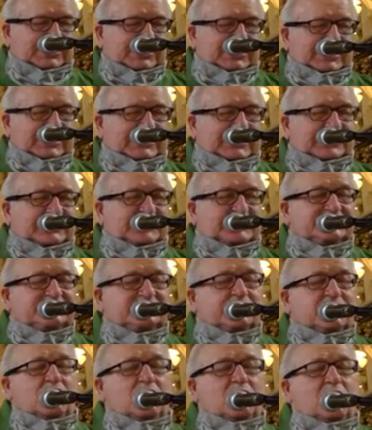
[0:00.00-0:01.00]
And it is
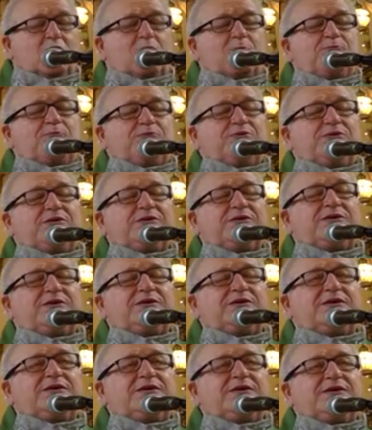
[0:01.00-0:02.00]
the hope
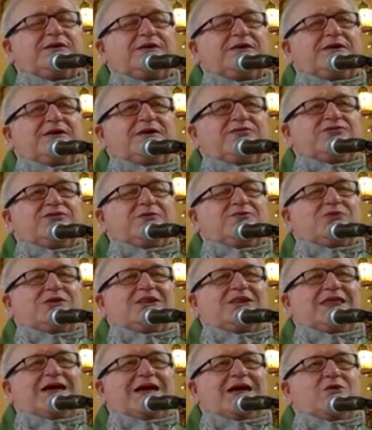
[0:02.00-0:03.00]
that will
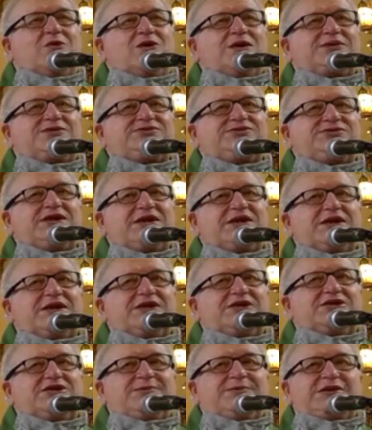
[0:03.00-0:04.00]
allow us
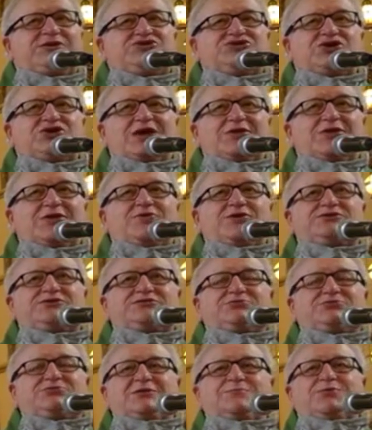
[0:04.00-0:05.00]
to be generous
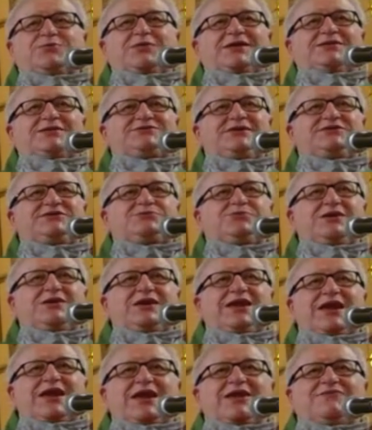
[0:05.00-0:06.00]
with the blessings we
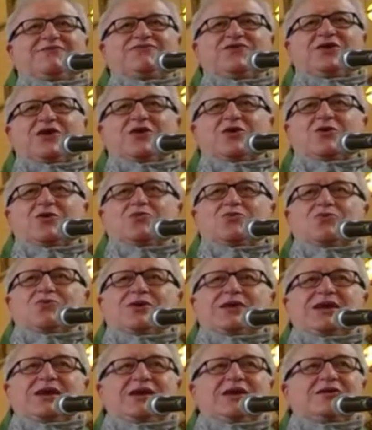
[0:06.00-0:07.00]
have. We're
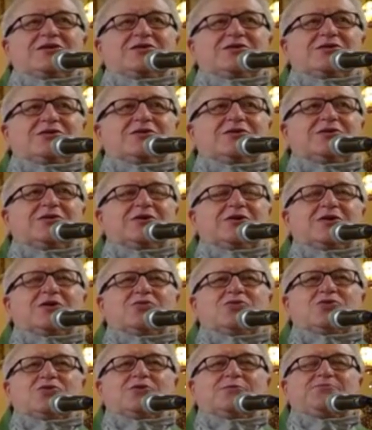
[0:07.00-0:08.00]
here.
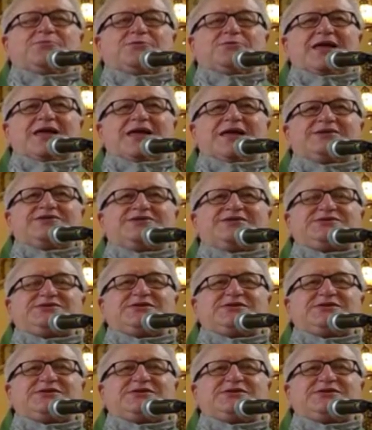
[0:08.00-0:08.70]
We're blessed.